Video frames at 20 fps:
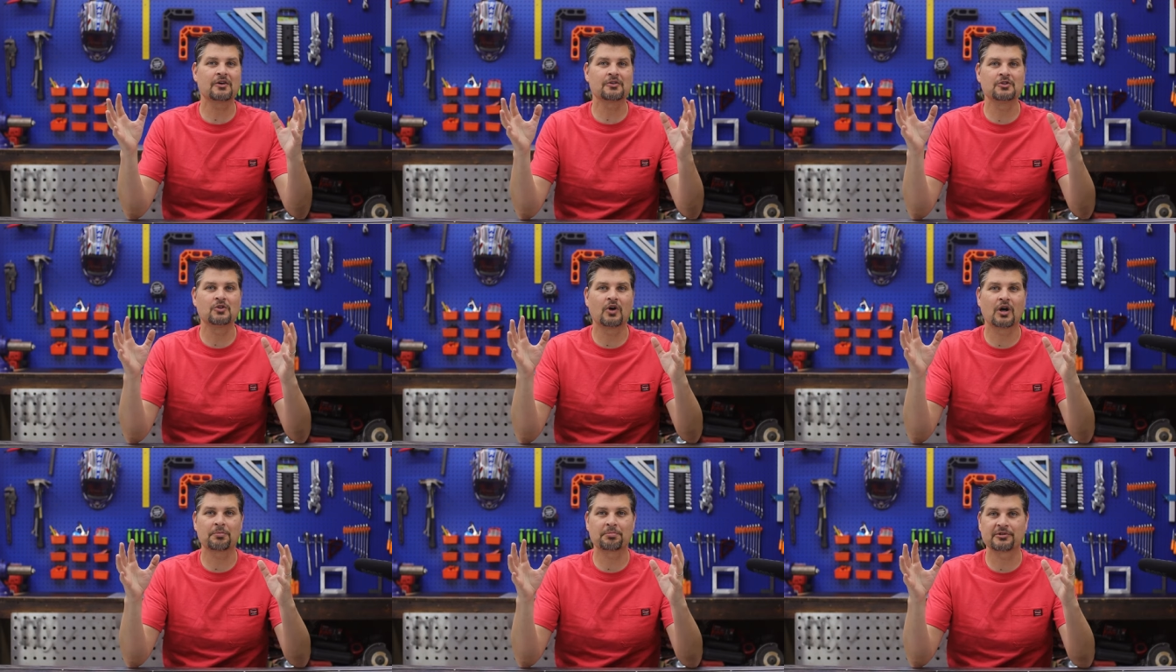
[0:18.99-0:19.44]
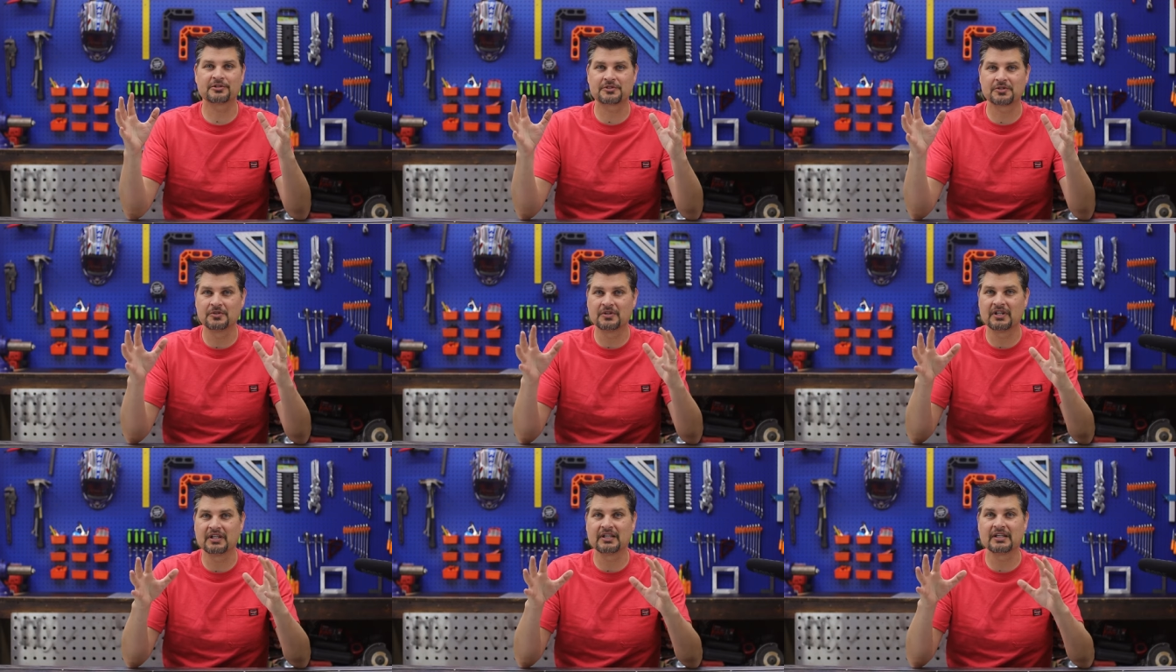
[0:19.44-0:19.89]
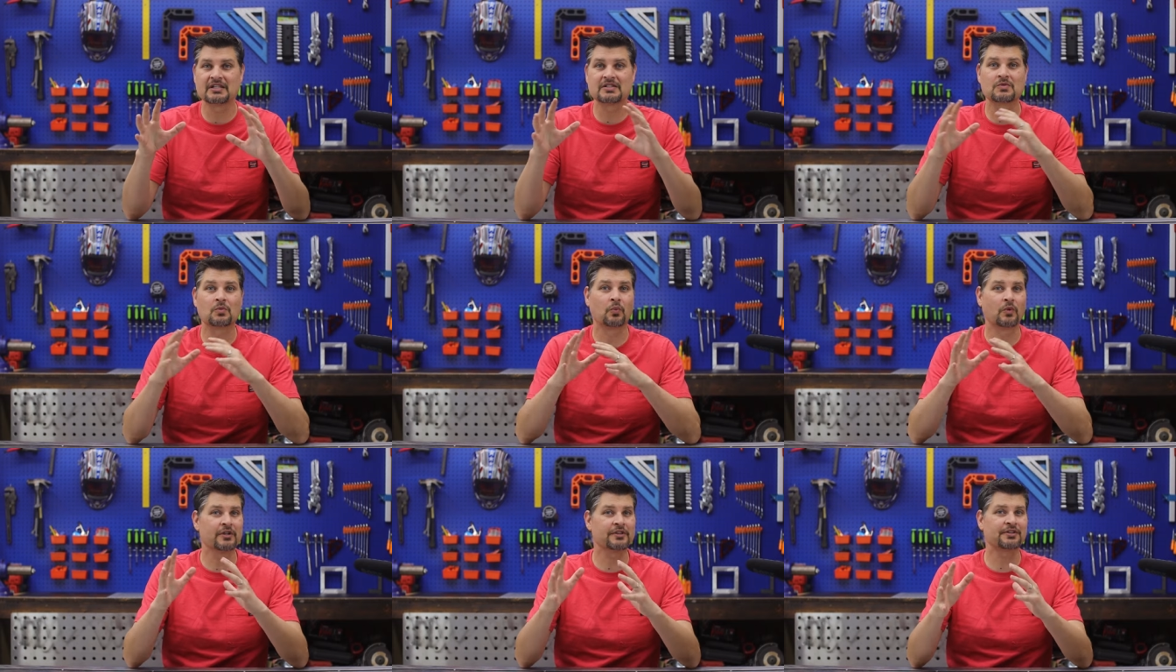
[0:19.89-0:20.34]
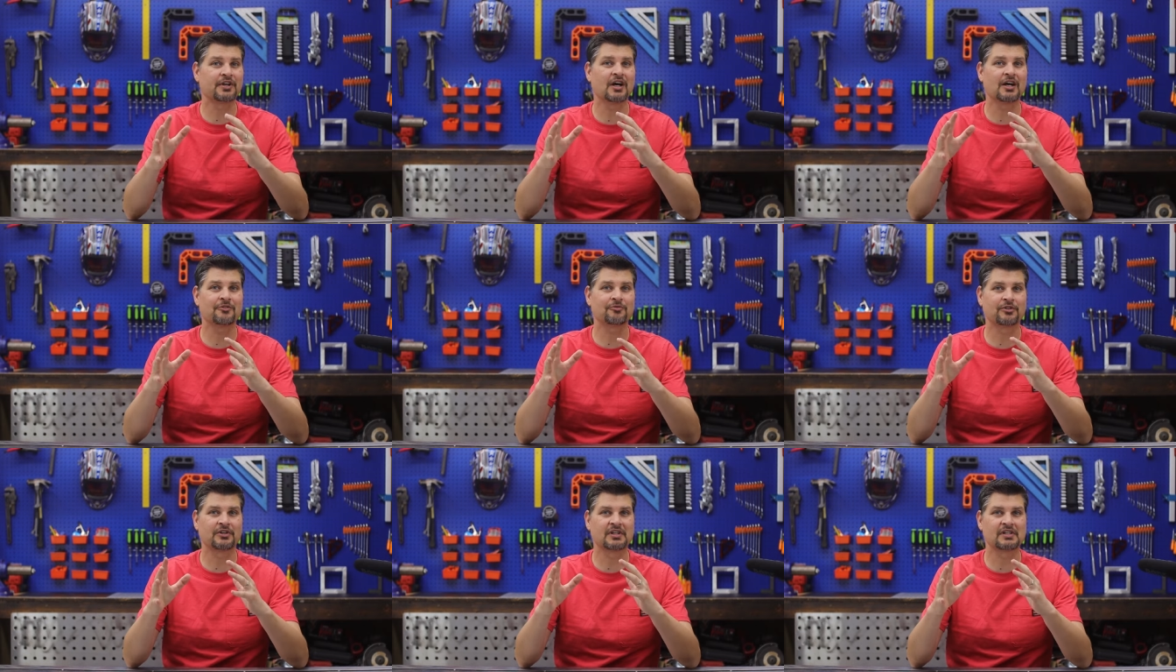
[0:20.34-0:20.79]
out new opportunities with
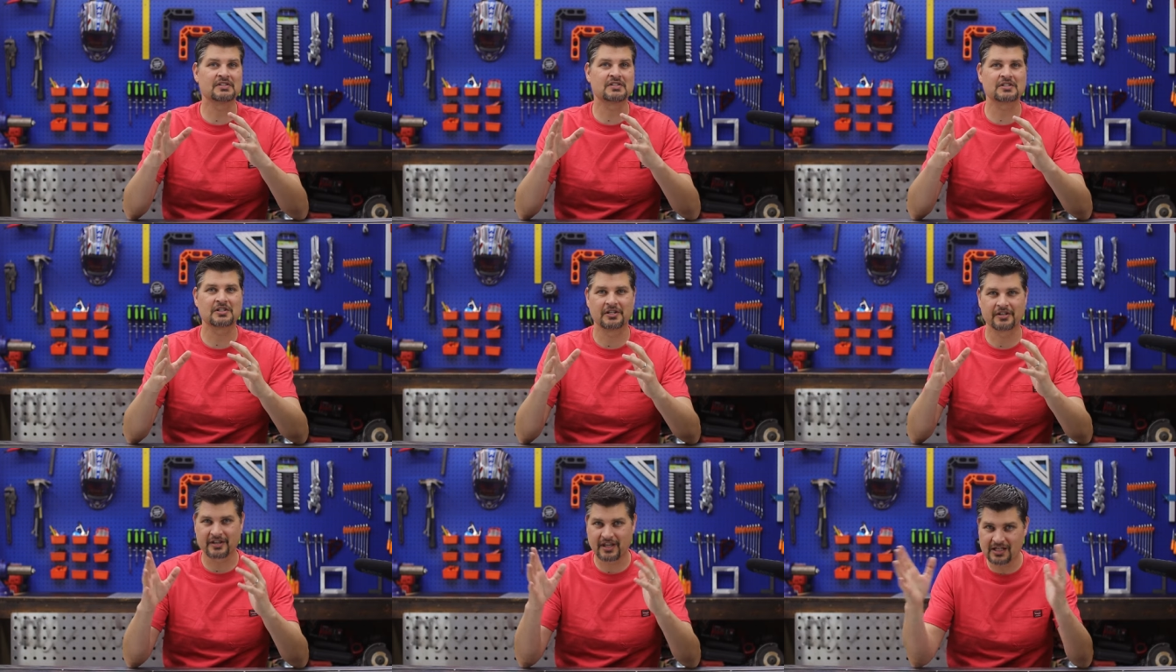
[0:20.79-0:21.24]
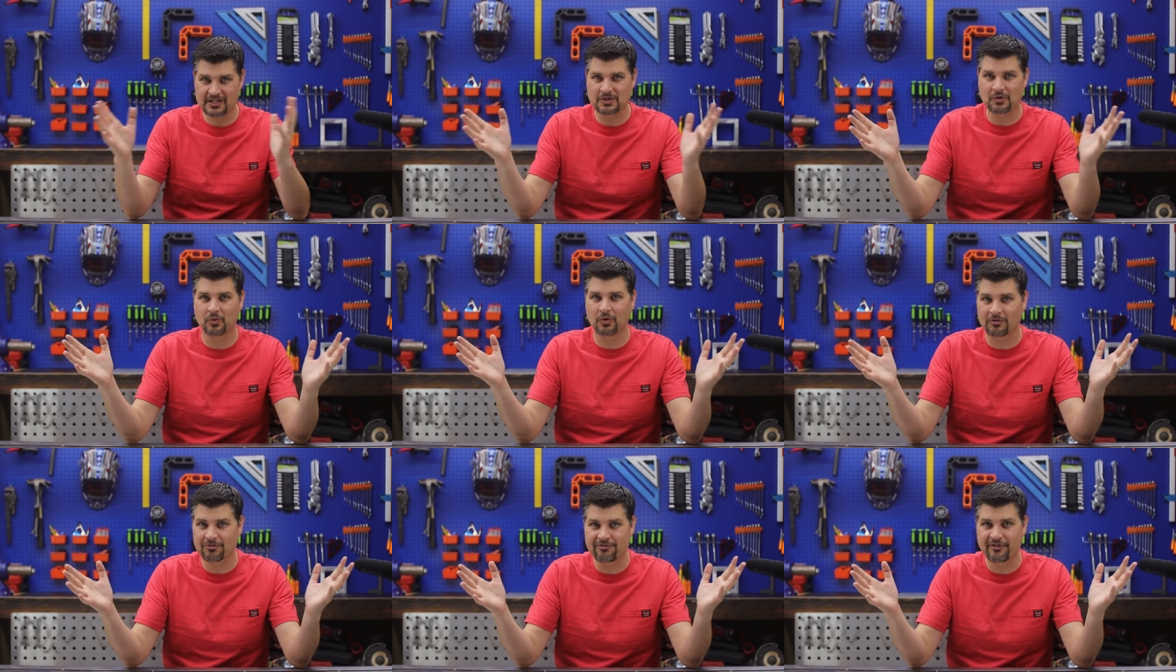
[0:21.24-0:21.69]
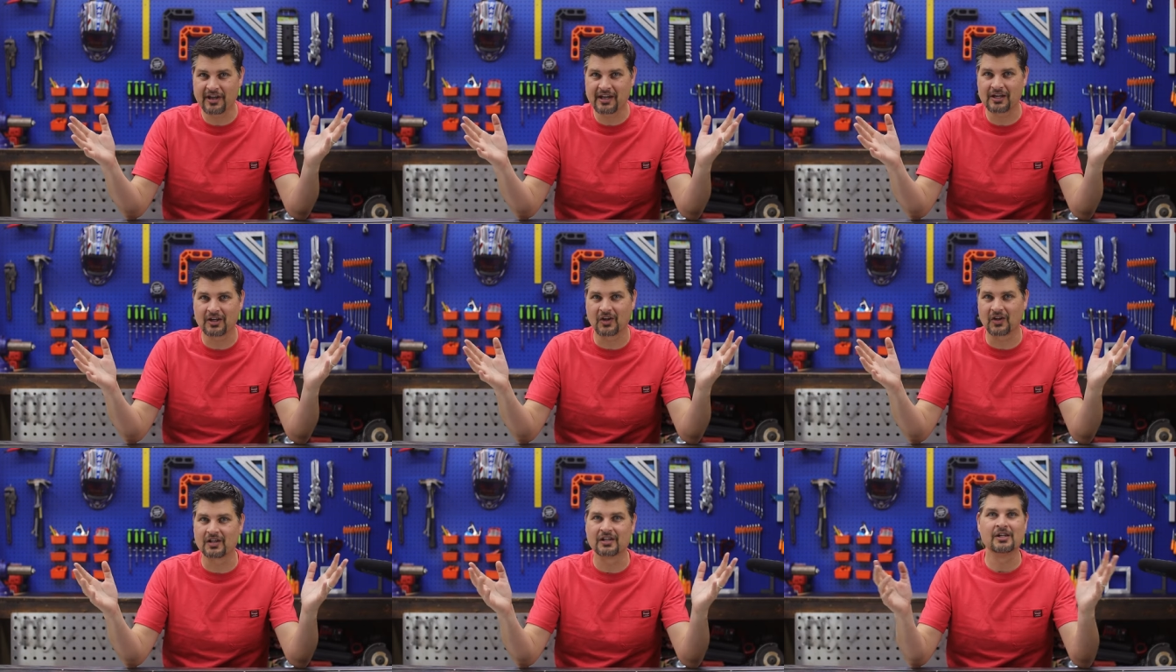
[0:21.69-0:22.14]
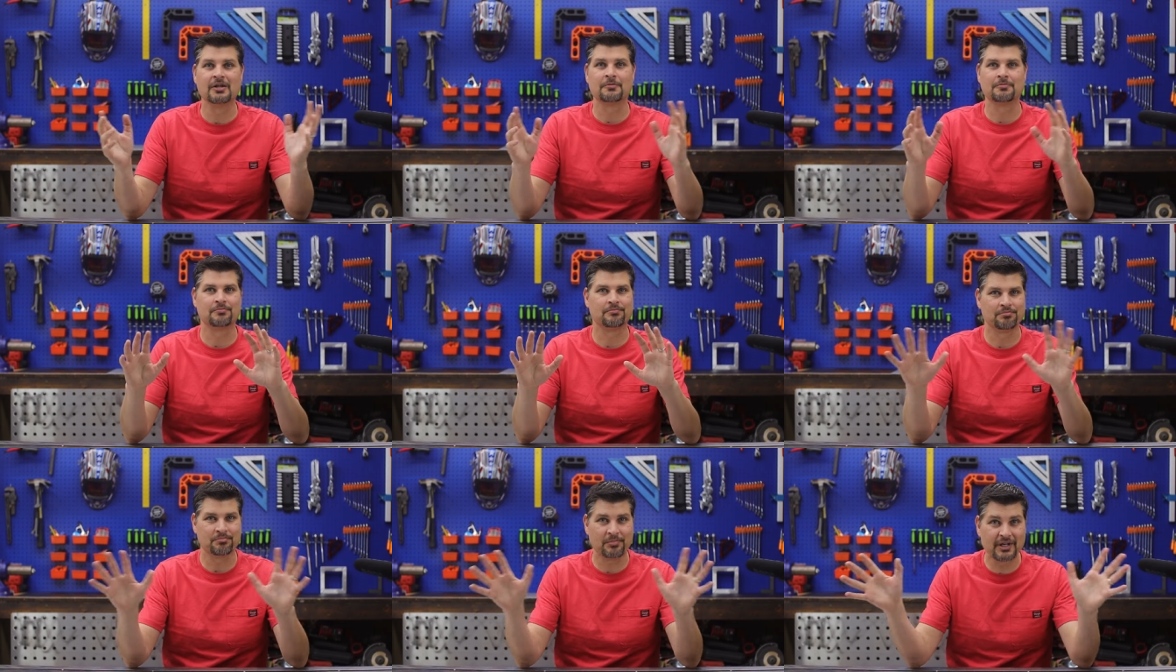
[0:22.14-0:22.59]
confidence that you will fail
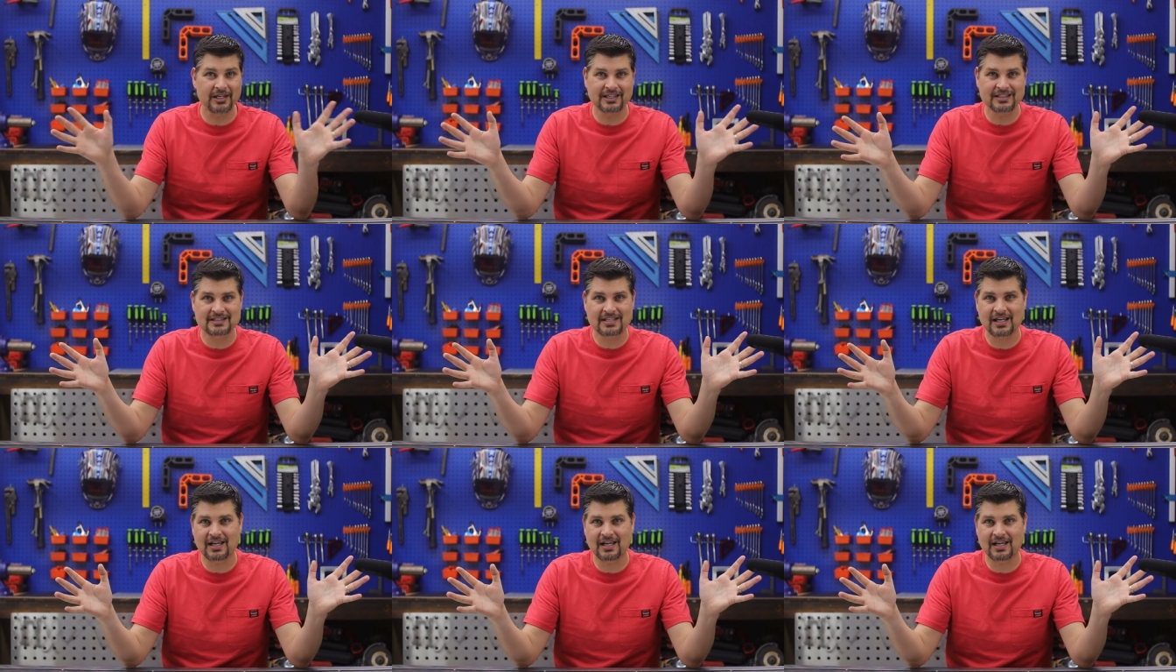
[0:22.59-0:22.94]
many